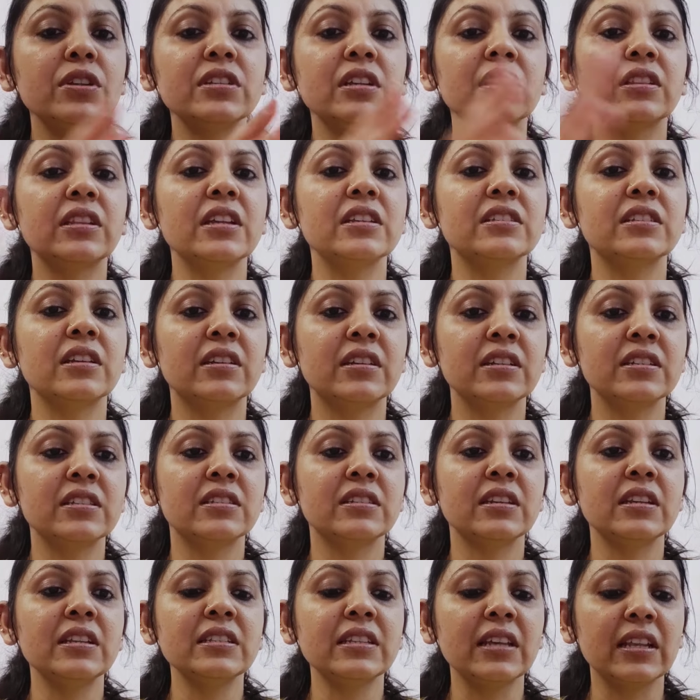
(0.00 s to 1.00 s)
reason there is a
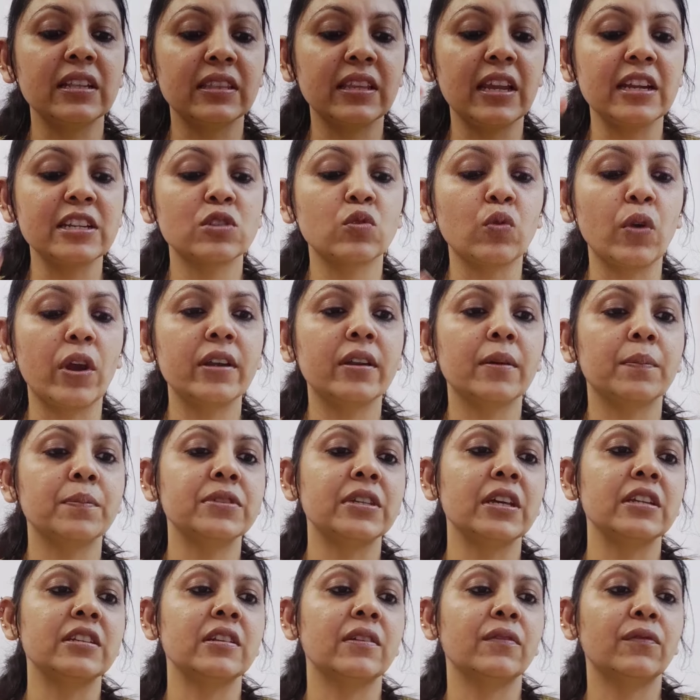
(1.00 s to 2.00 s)
distance and that's quite
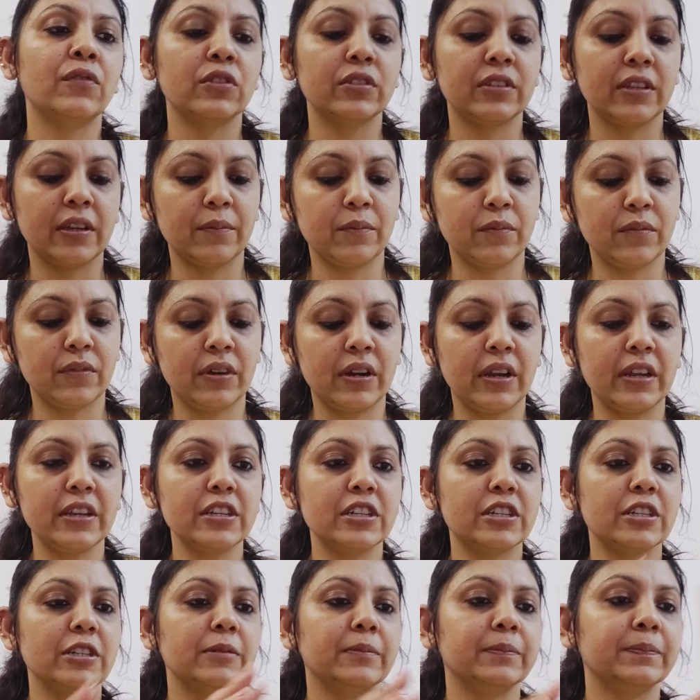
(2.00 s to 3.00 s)
upsetting for them,
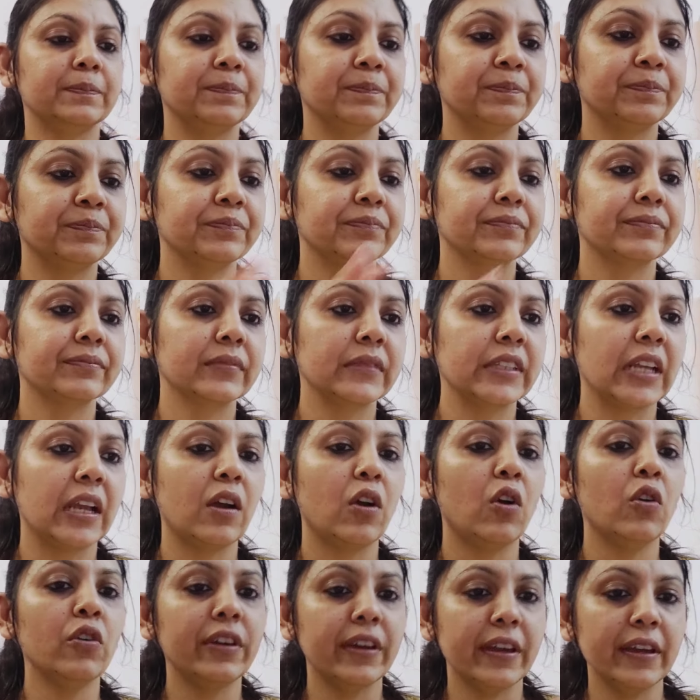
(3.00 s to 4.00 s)
right?
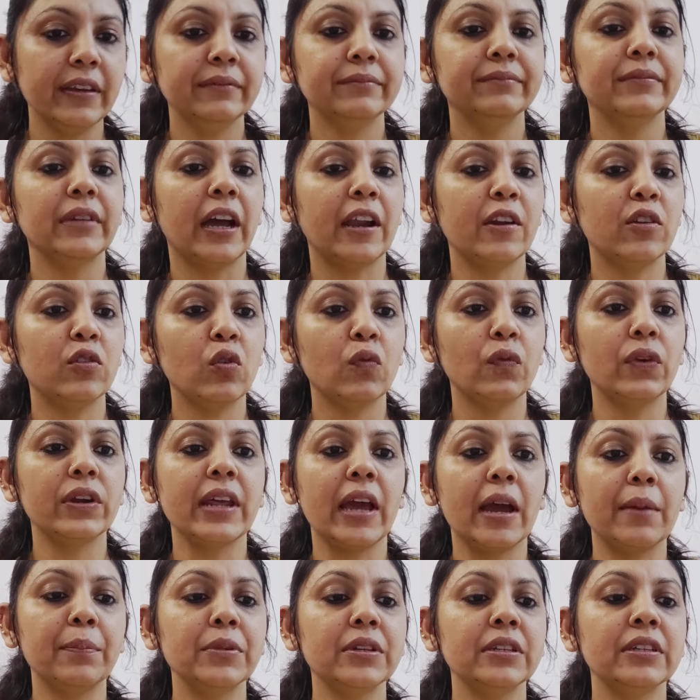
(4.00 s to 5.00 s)
Okay, I don't know
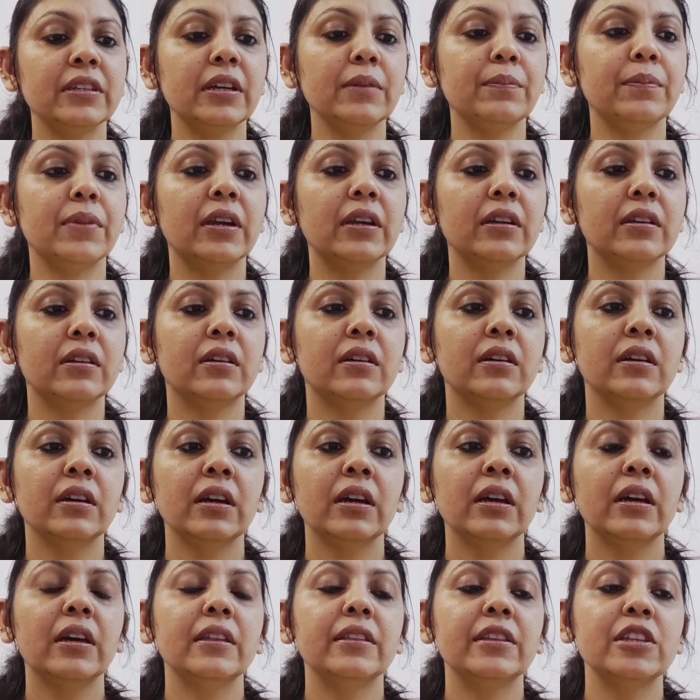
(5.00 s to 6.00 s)
what happened here, but
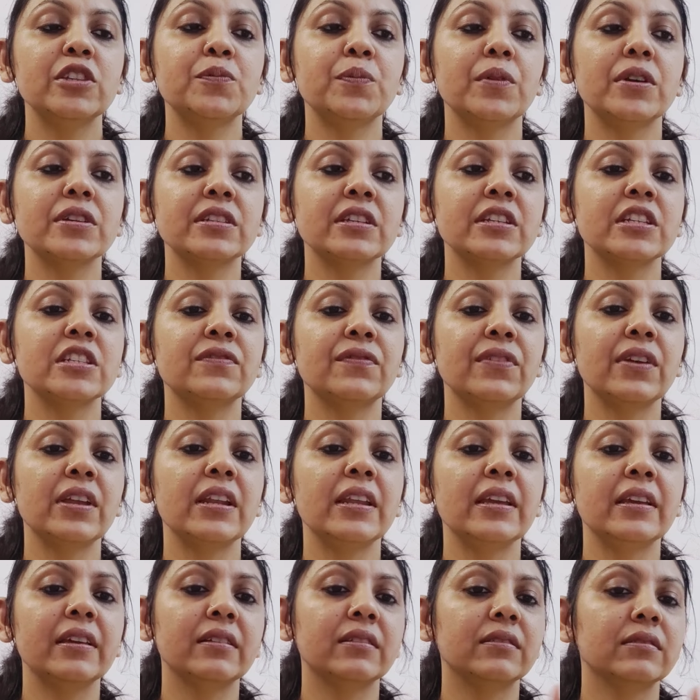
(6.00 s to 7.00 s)
this person is
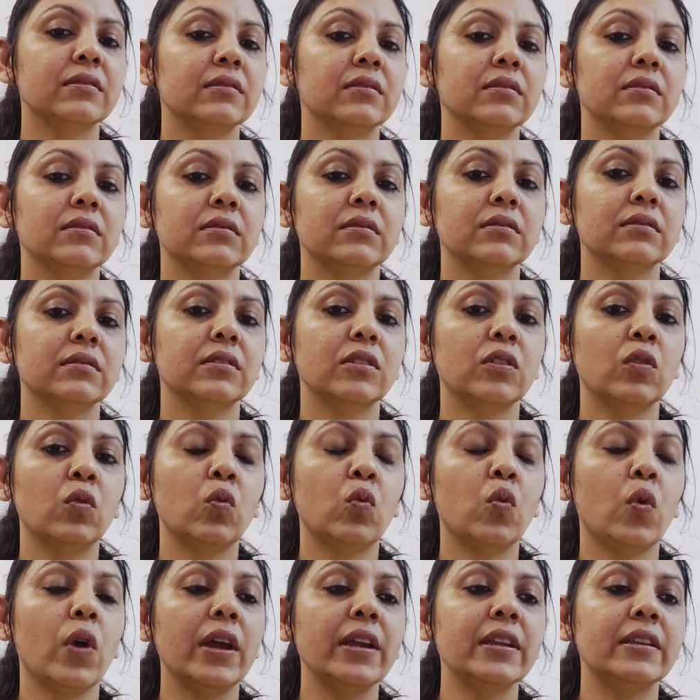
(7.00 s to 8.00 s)
feeling
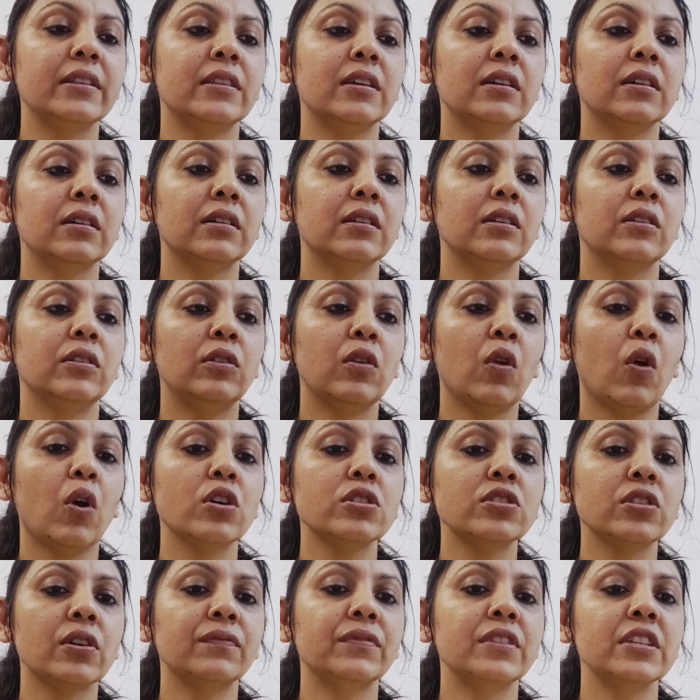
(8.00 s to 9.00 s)
quite the
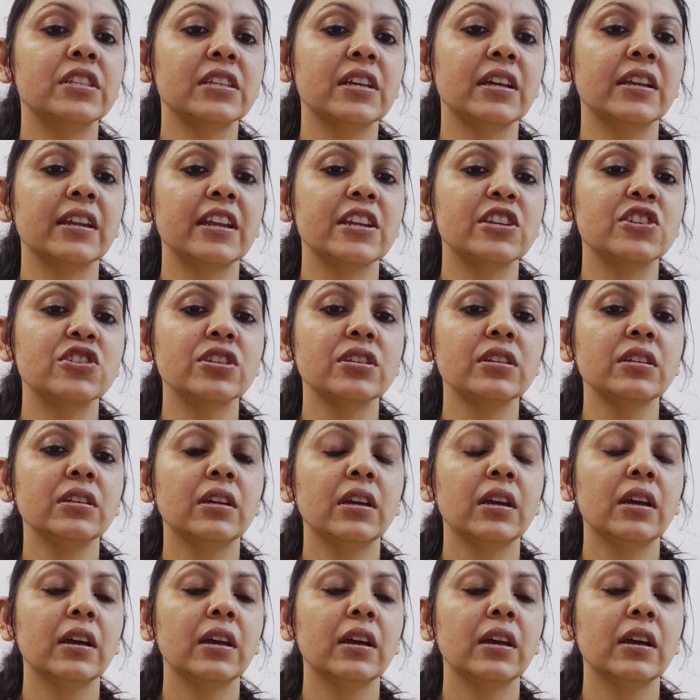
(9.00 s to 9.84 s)
loss of this connection.